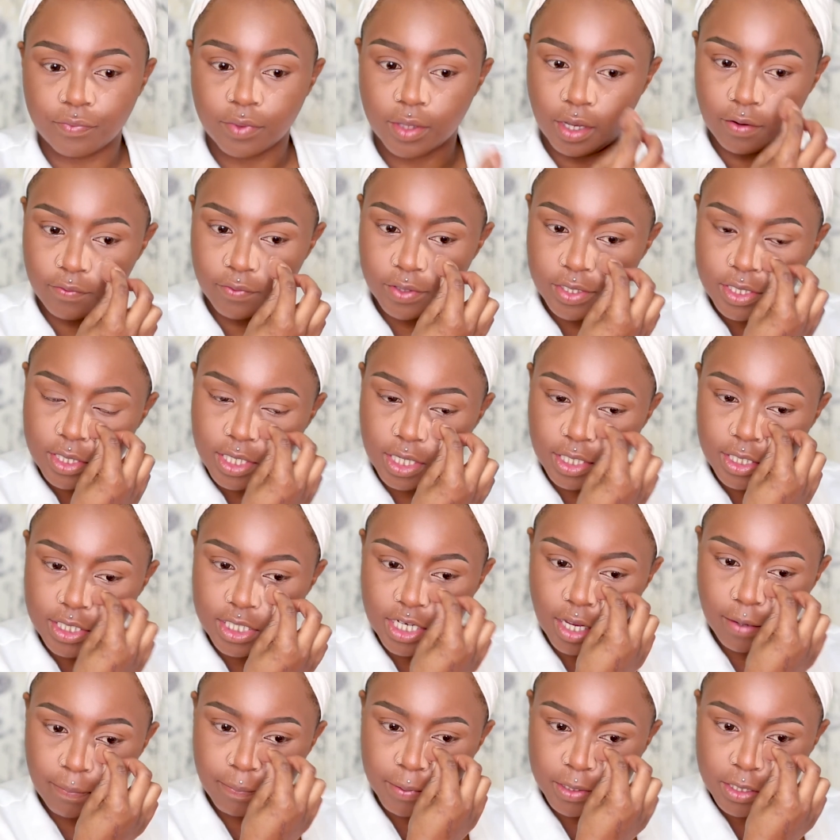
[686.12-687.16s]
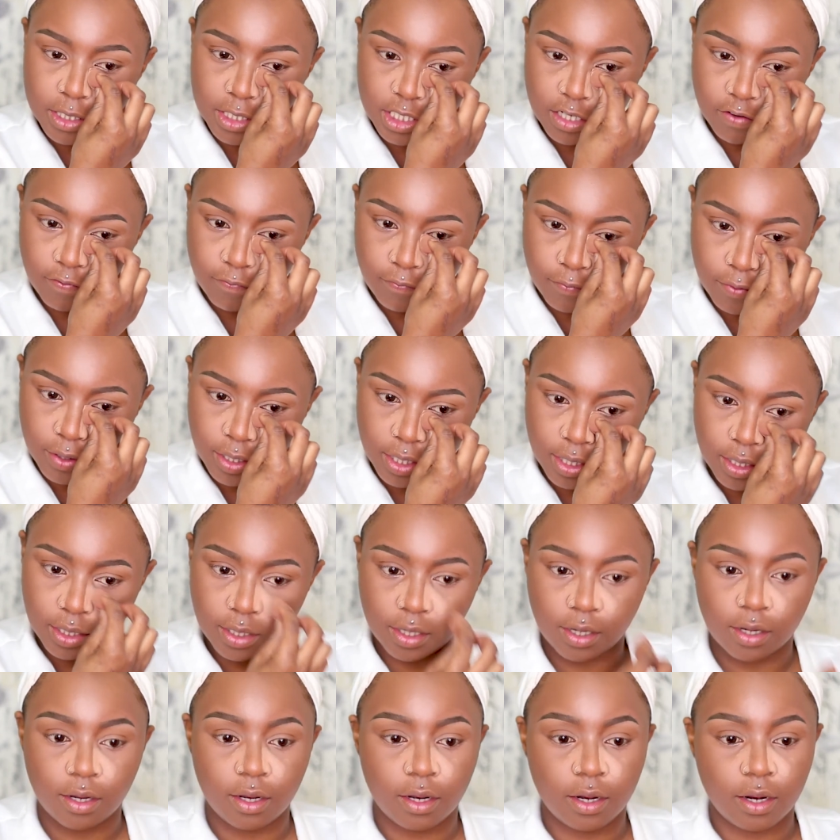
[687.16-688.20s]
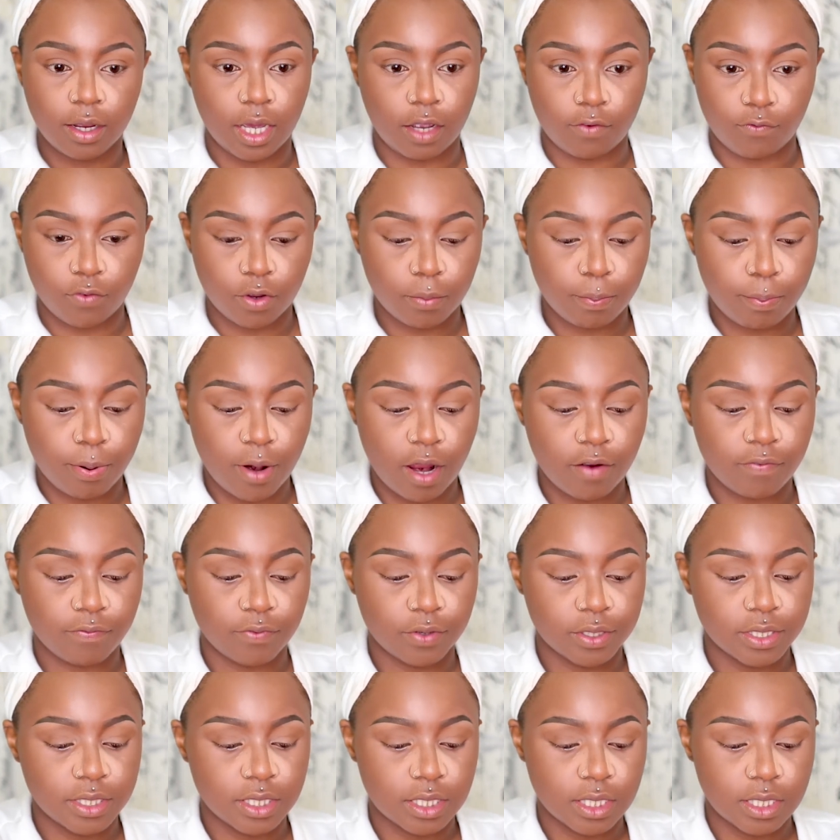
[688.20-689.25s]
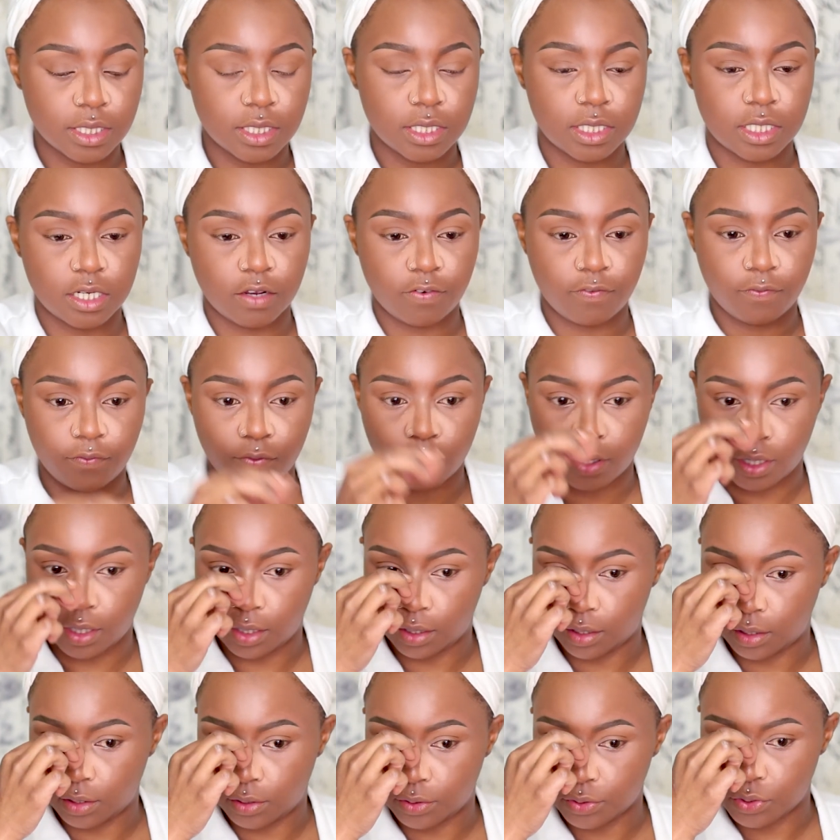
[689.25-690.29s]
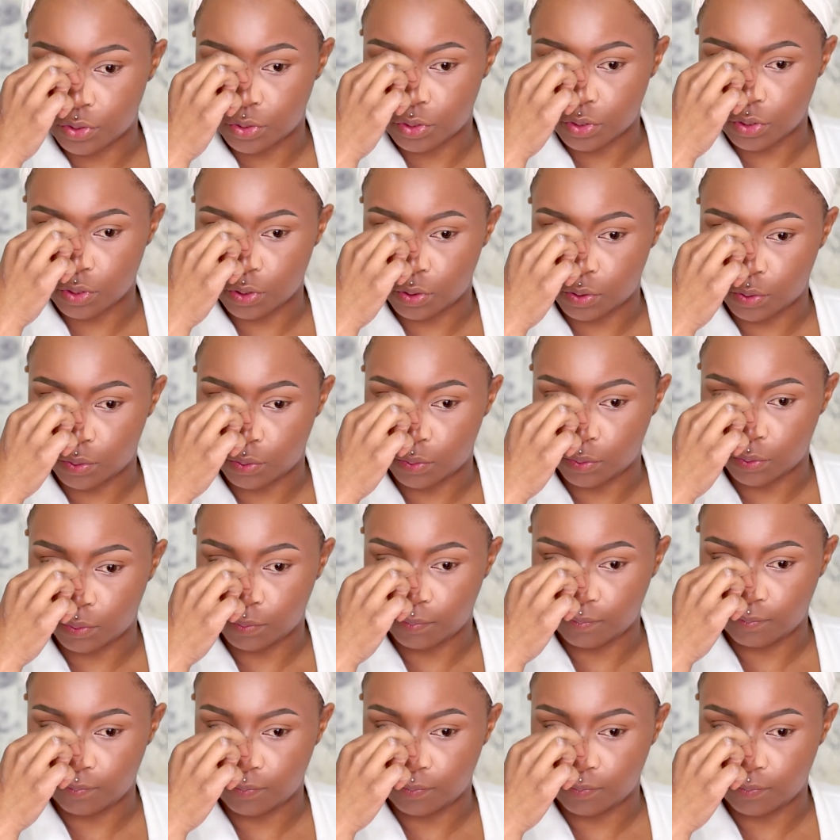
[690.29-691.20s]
every skin type is different, every preference is different, so